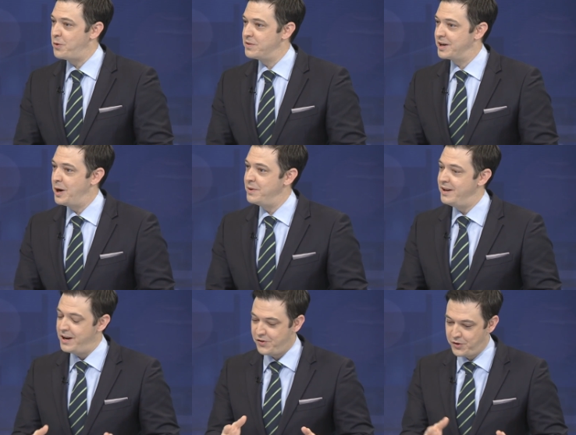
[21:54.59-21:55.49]
over the coming
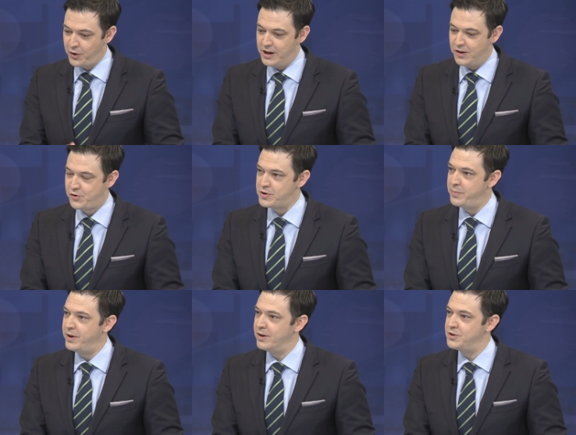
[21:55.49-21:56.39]
days during his
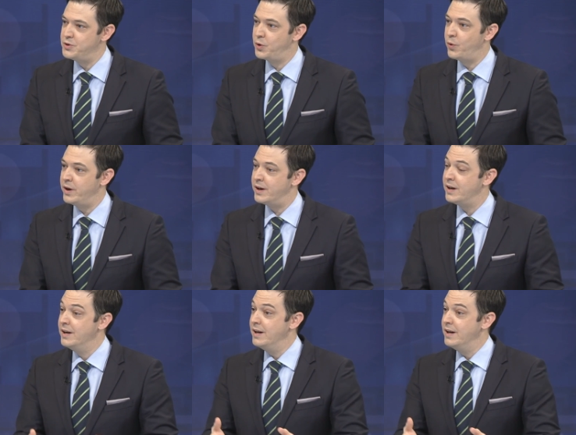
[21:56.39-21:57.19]
trip here to Korea,